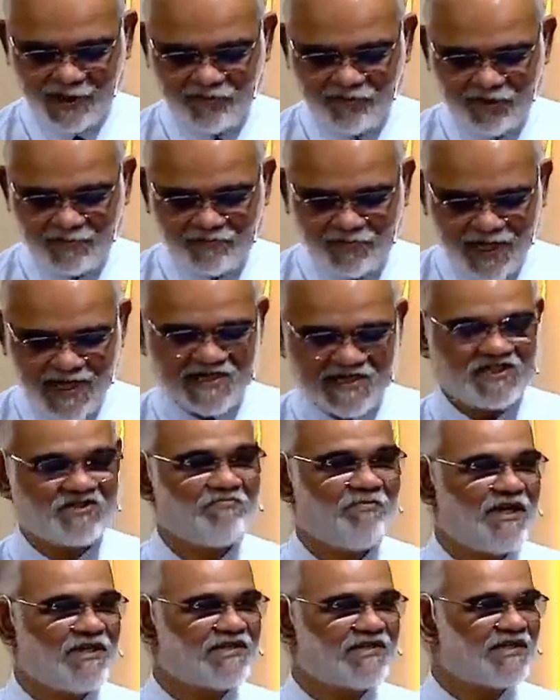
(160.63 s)
I will
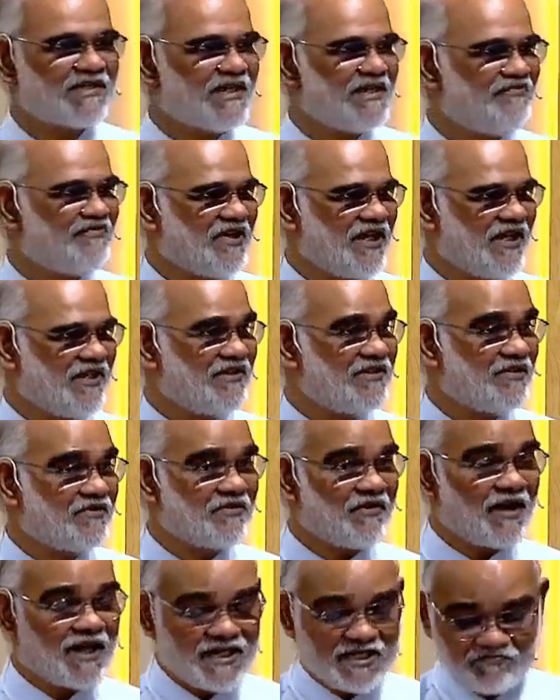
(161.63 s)
place myself in
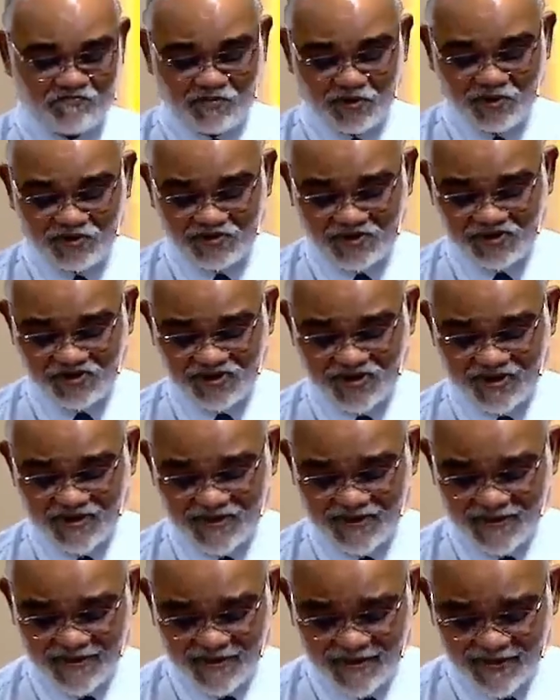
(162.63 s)
the right
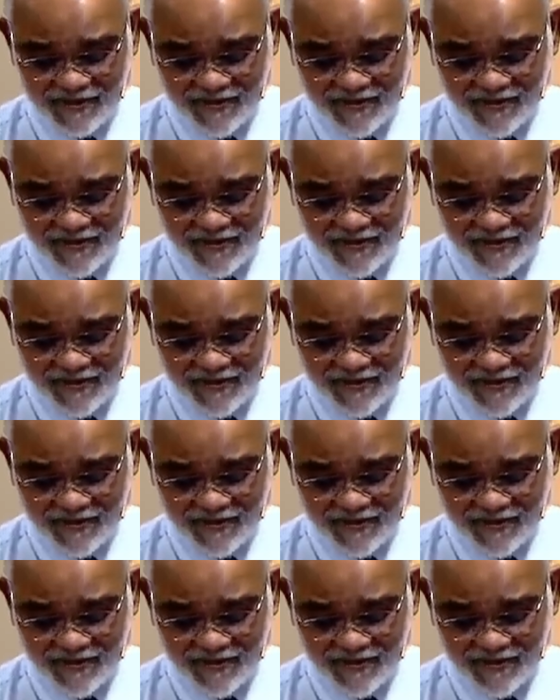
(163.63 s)
position,